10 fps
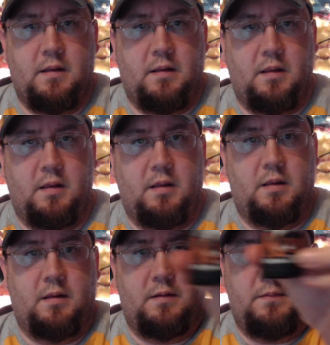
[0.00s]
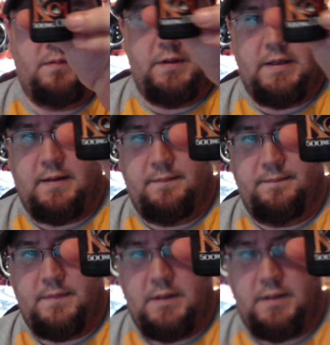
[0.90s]
Where are you at?
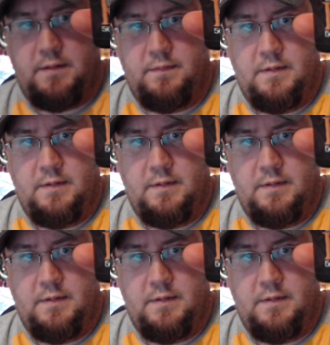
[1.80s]
There you go.